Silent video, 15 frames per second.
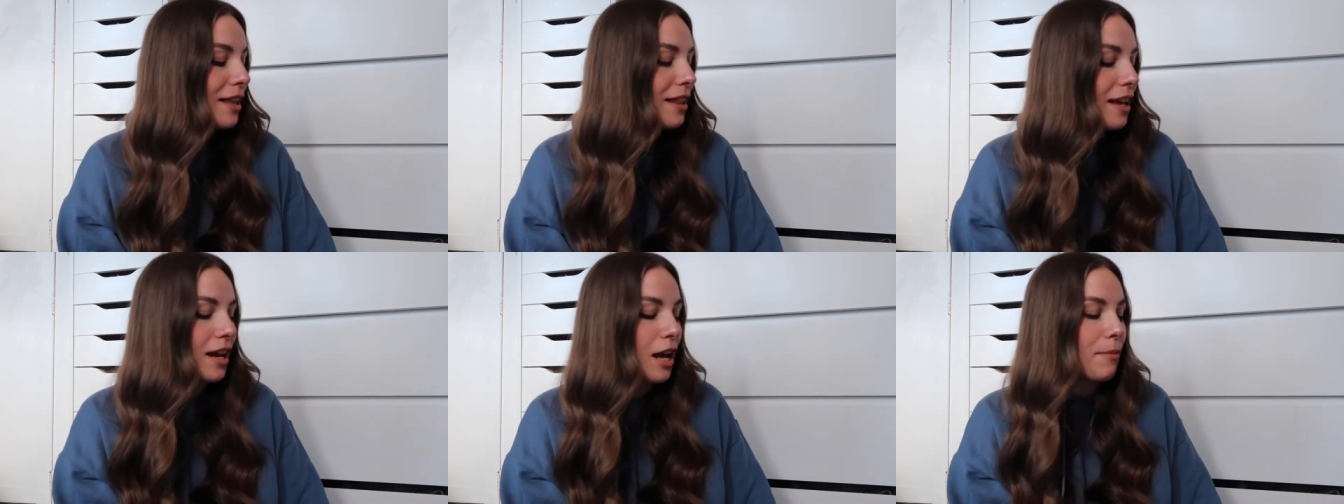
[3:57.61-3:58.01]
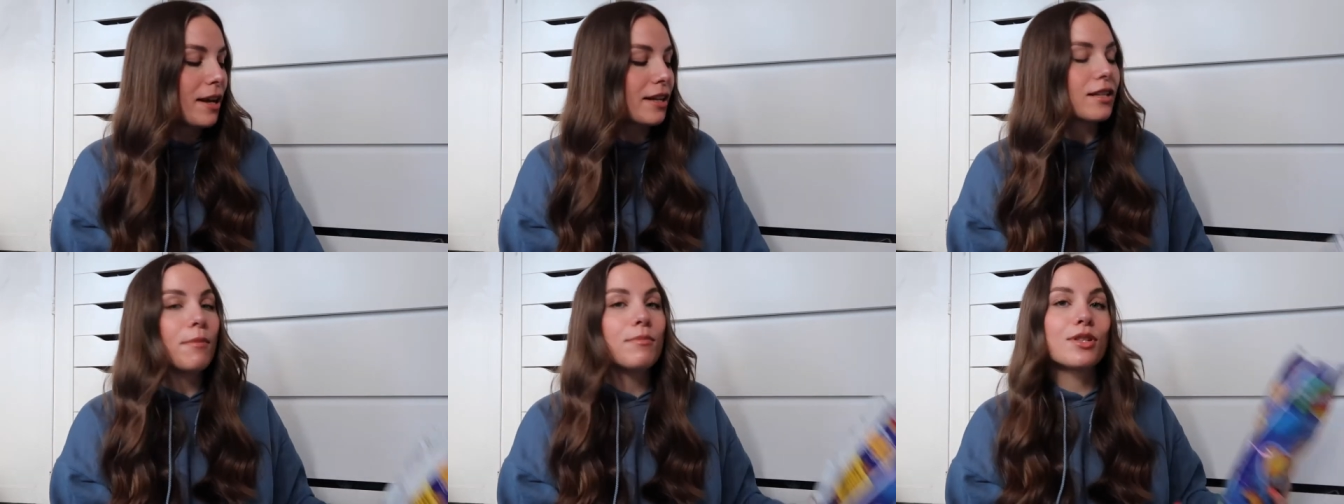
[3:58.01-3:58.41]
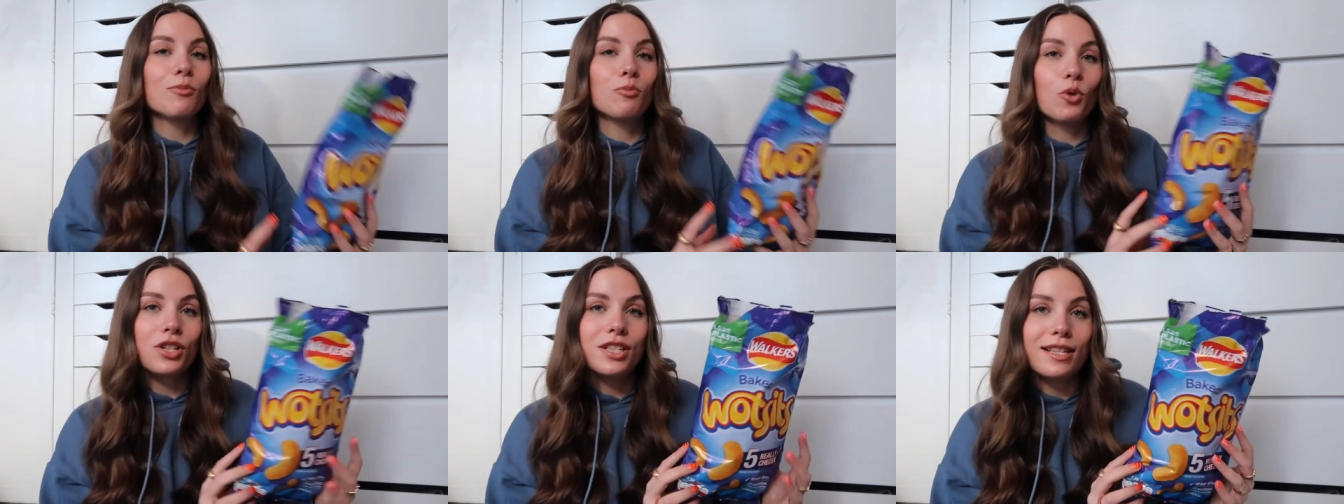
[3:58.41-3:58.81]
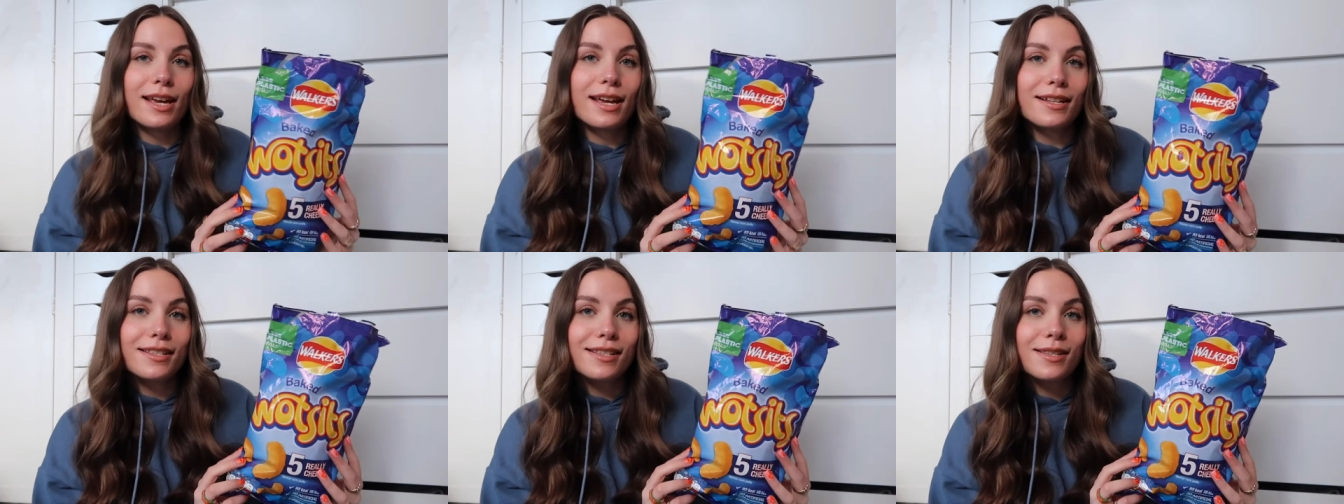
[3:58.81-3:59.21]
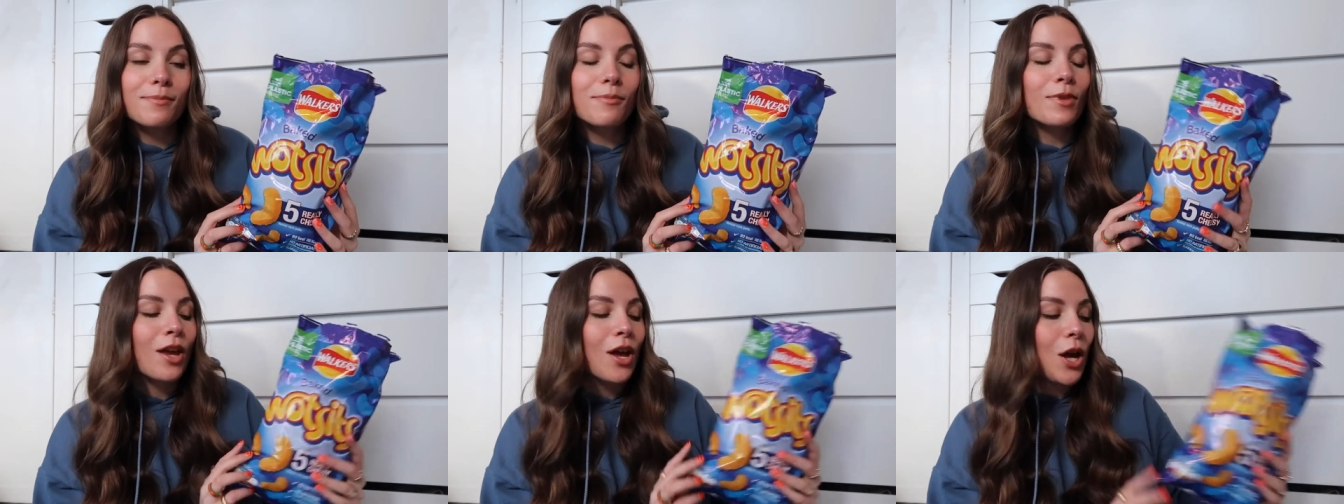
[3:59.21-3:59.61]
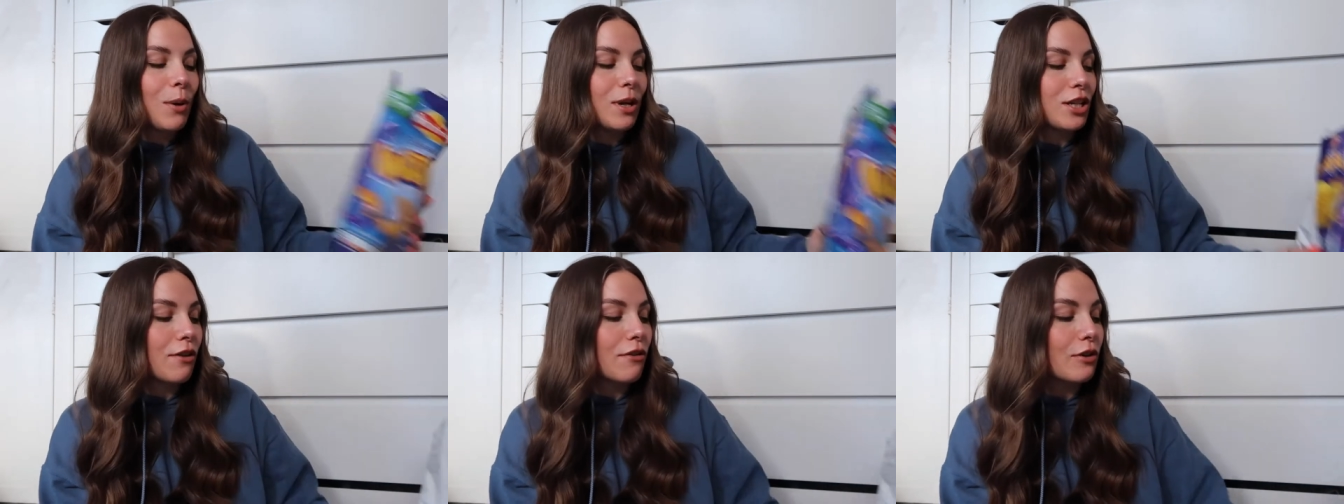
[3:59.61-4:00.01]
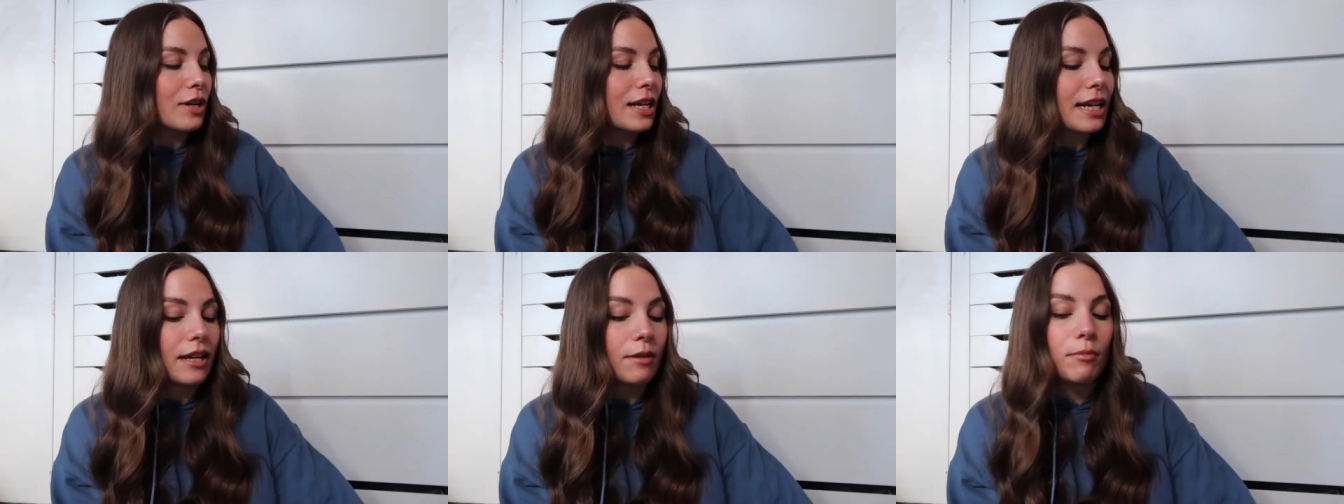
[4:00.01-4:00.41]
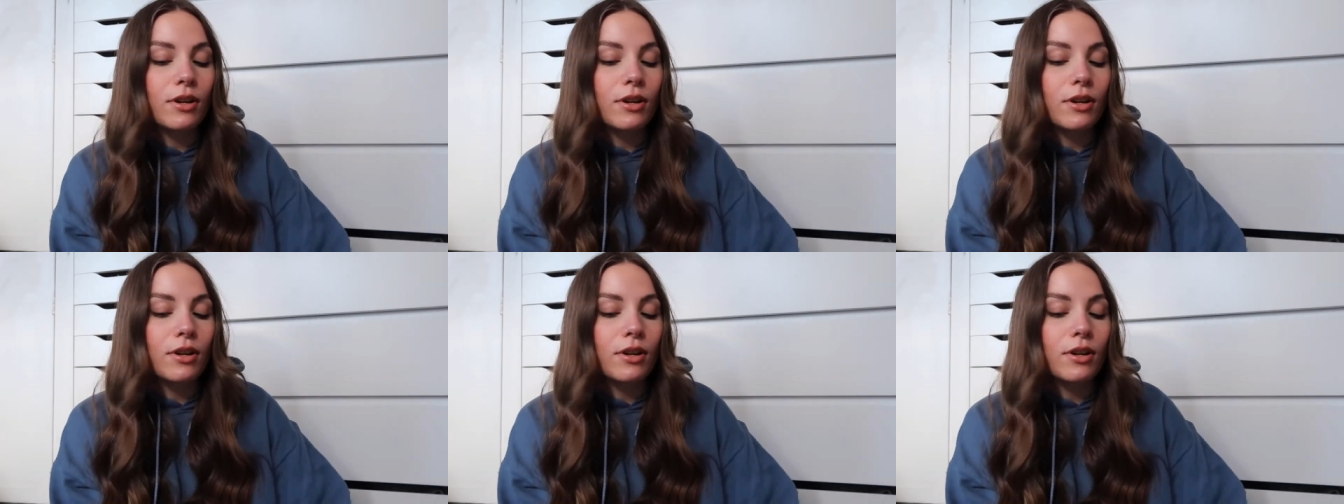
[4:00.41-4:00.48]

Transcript: And then I picked up some Whatzits, which I've already eaten